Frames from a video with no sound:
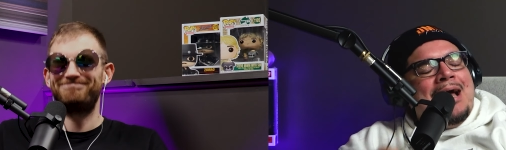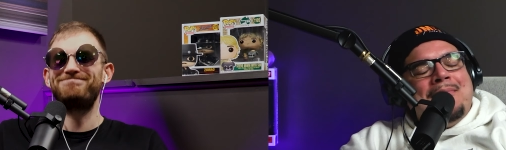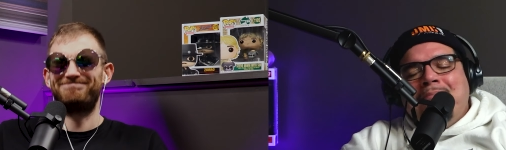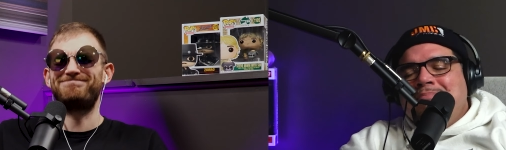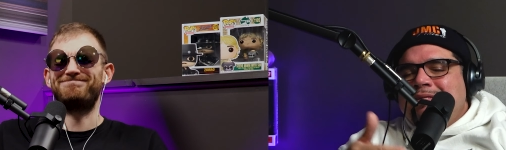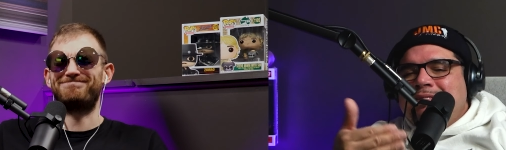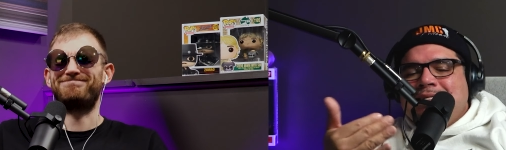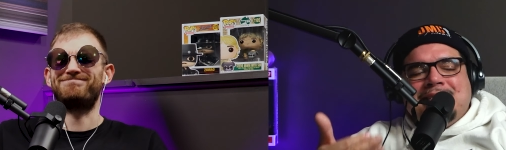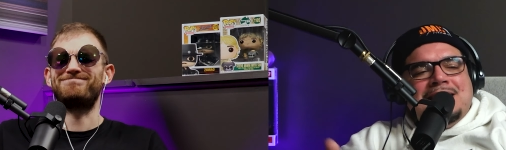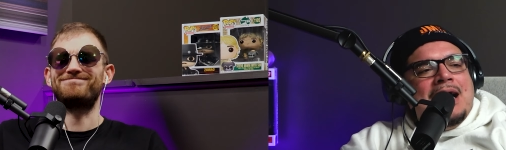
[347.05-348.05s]
Speaker 1: I, am
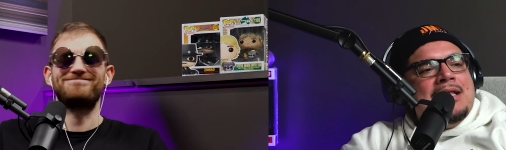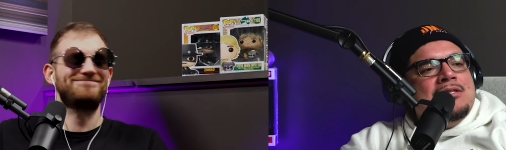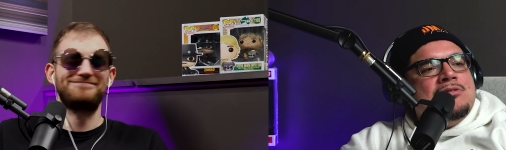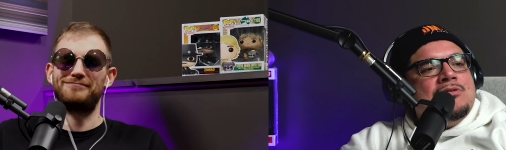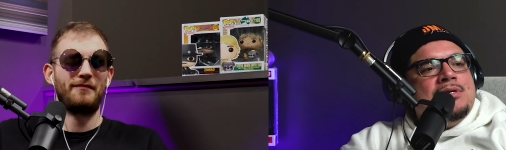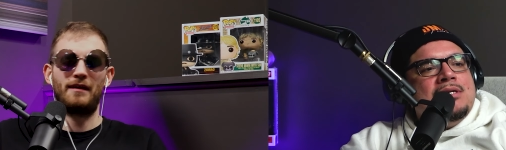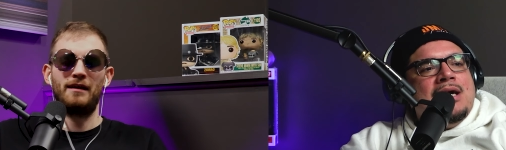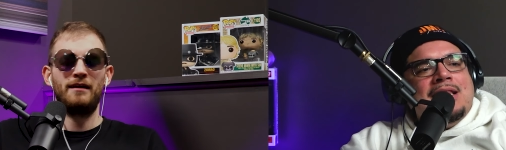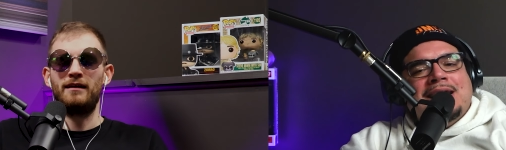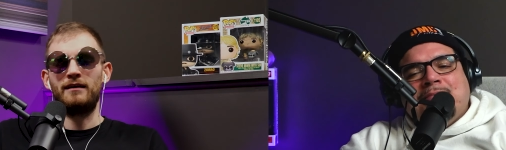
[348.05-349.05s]
just not into it.
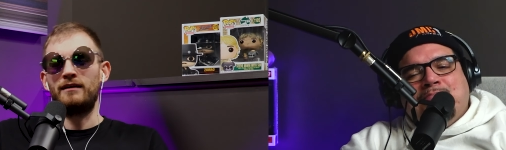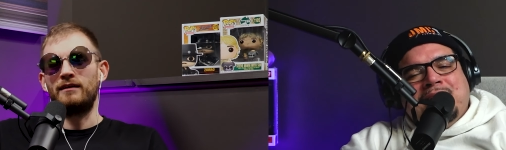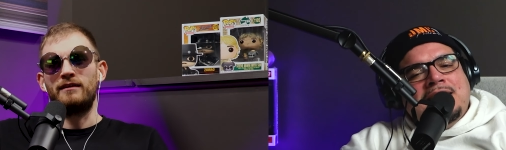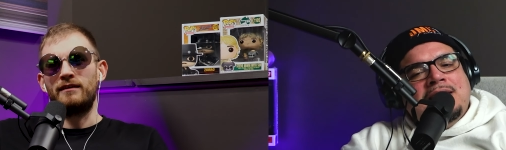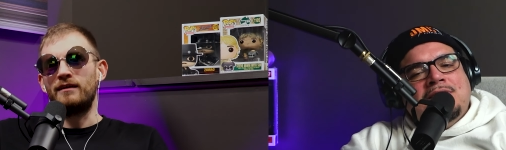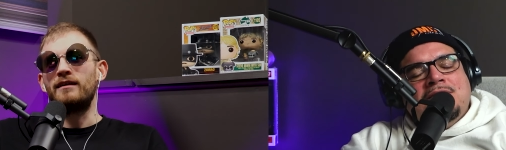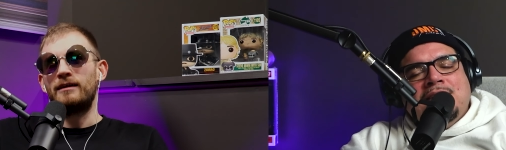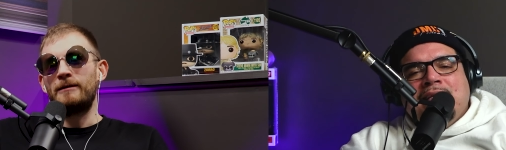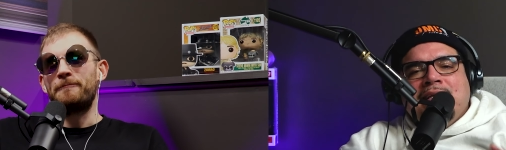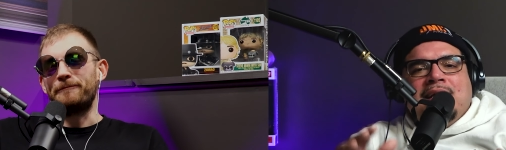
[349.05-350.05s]
I like to play a little,
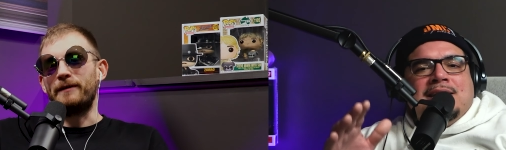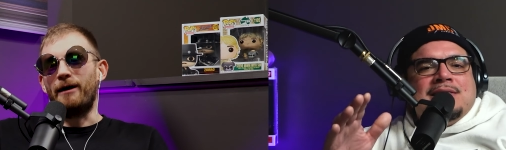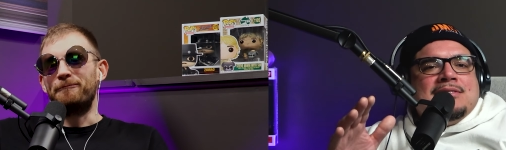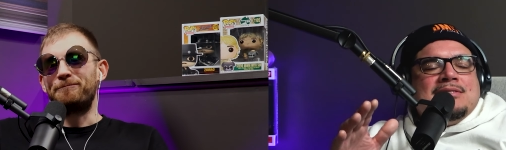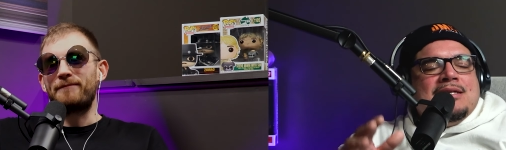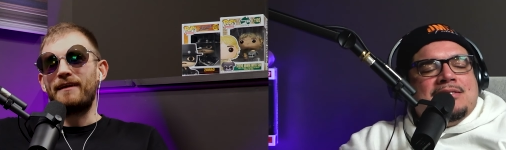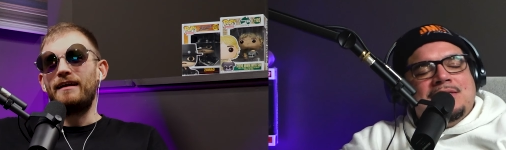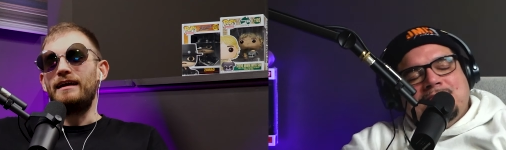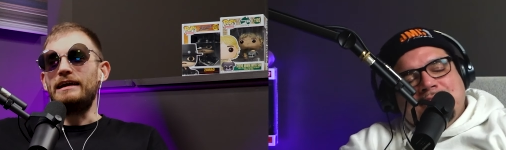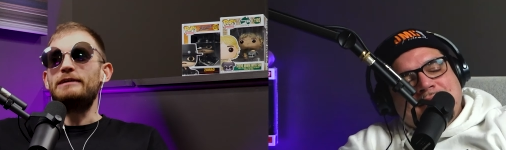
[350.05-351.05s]
and then I yeah. just that's
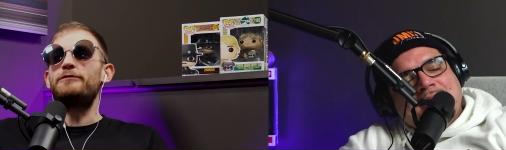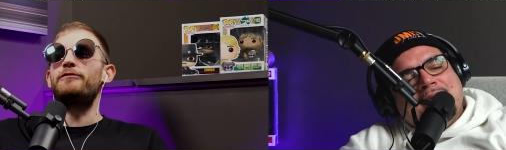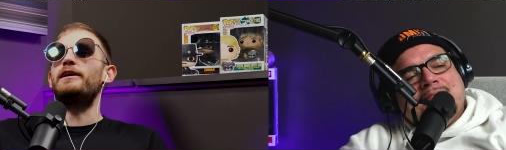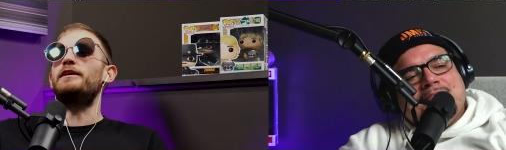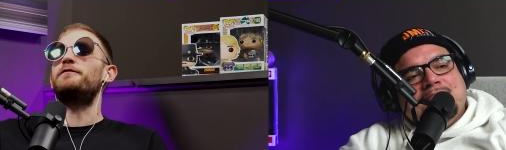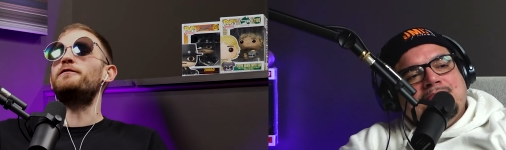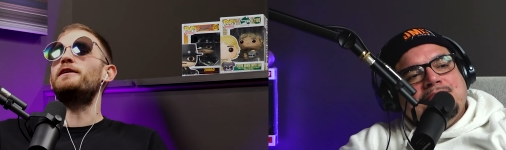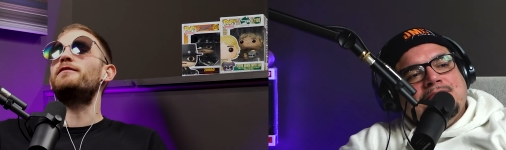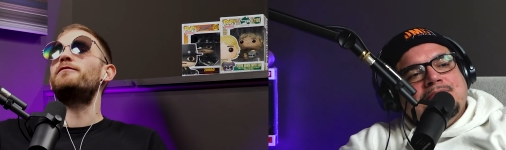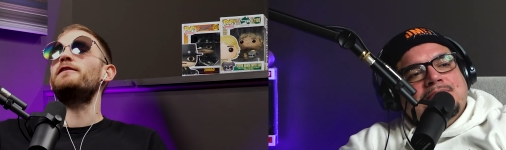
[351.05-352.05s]
it. If
Speaker 2: yeah. if
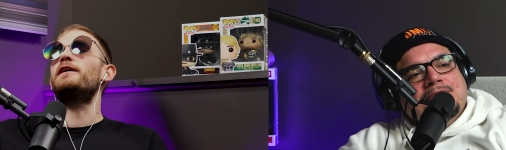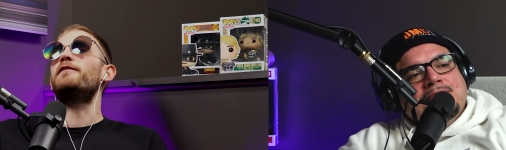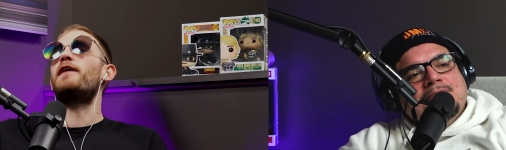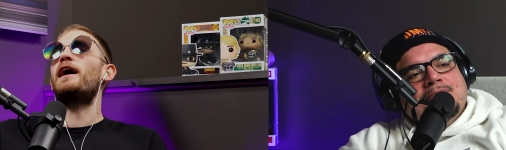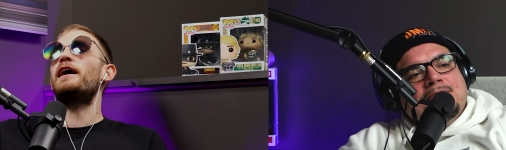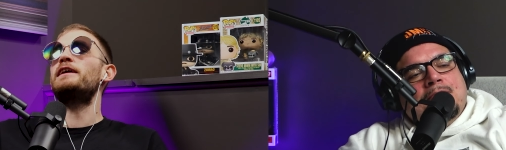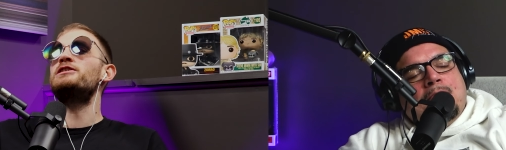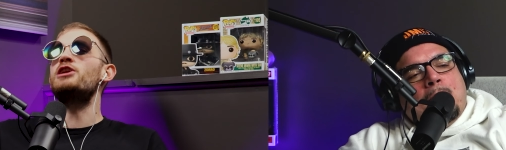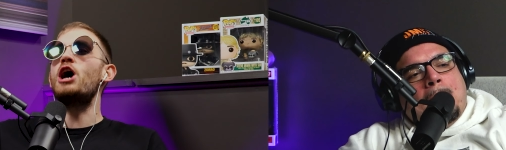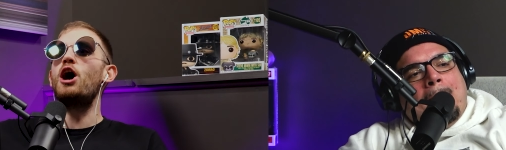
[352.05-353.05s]
if if I
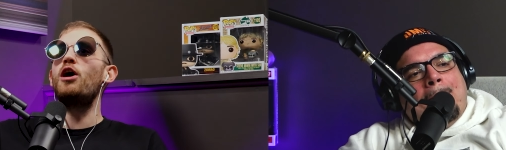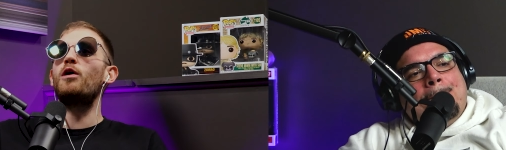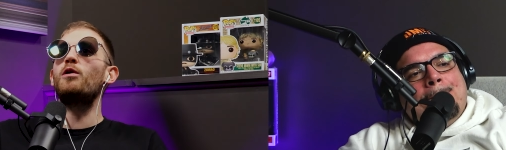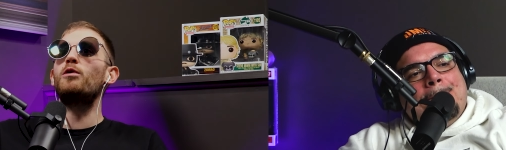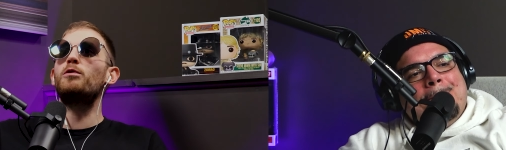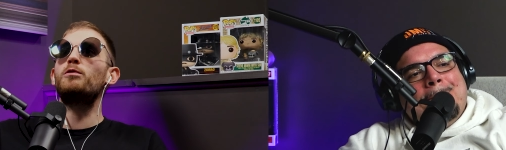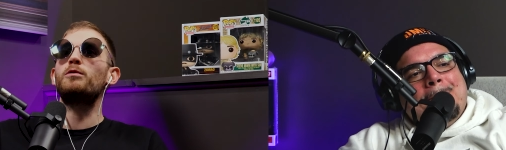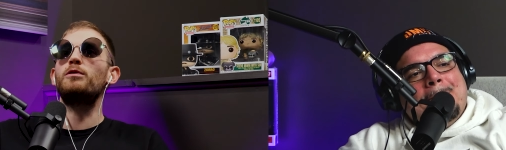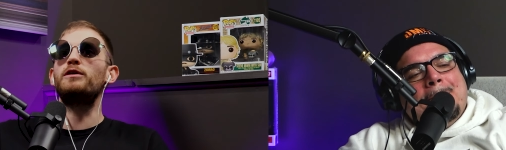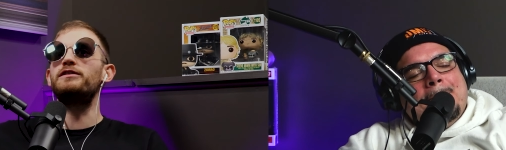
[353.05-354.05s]

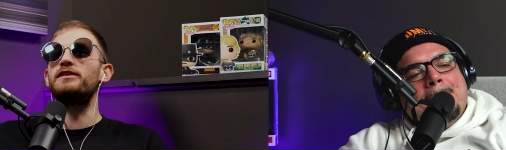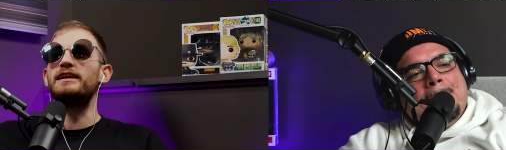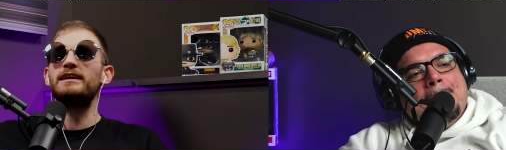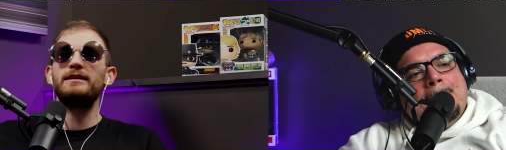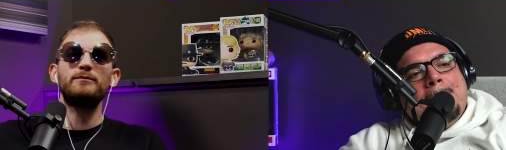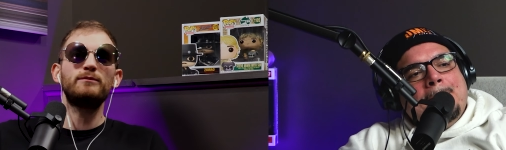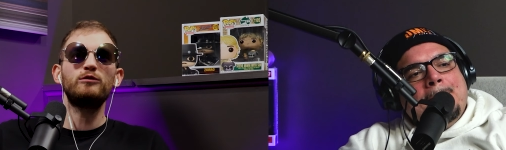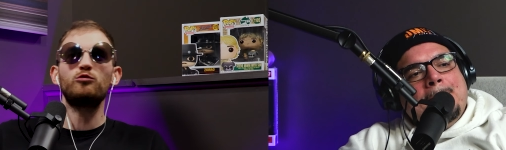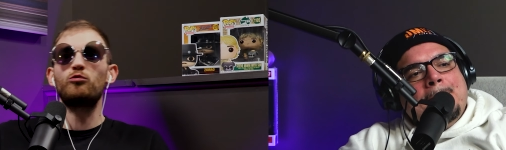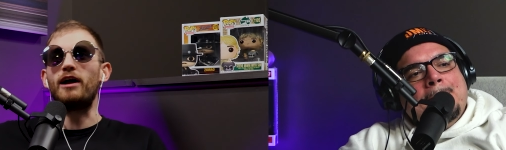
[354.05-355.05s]
know the
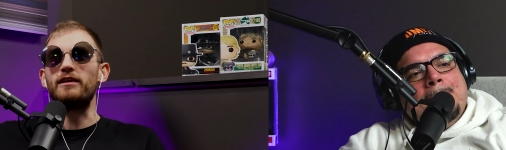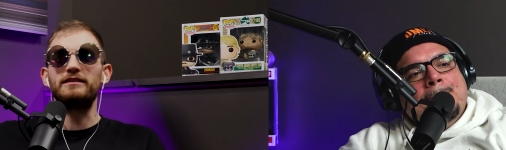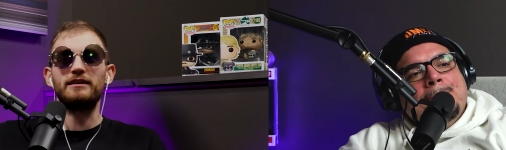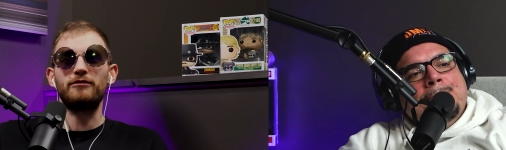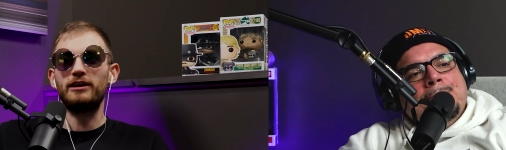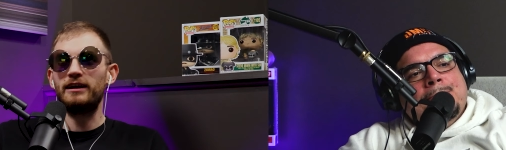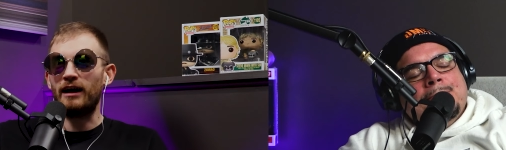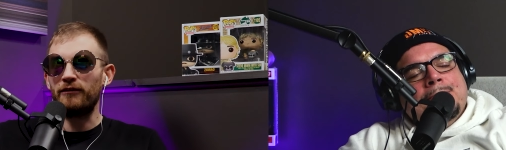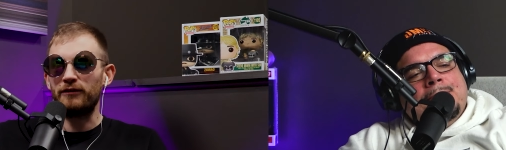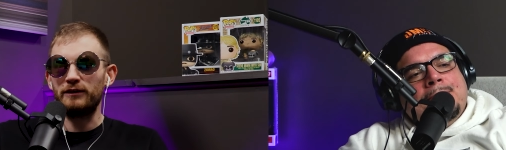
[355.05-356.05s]
teams relatively
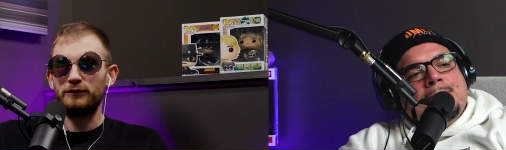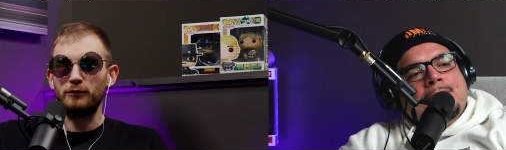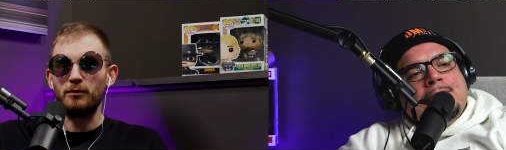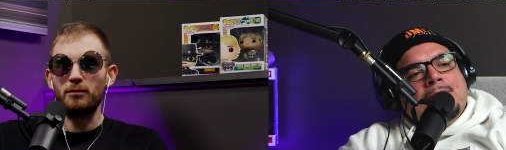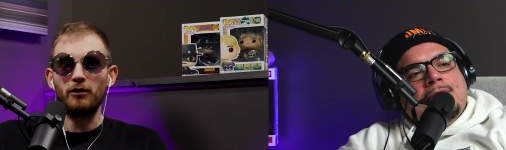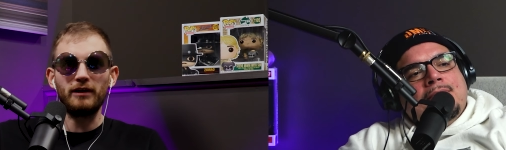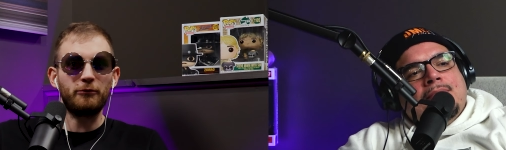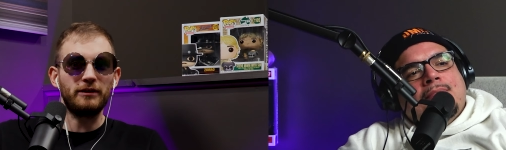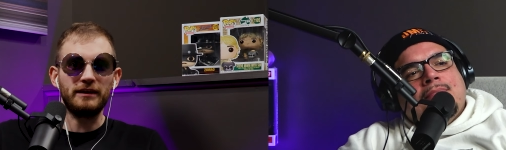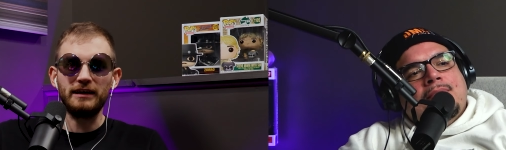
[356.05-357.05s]
enough in the Super Bowl,
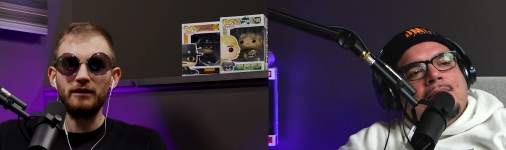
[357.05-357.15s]
like when the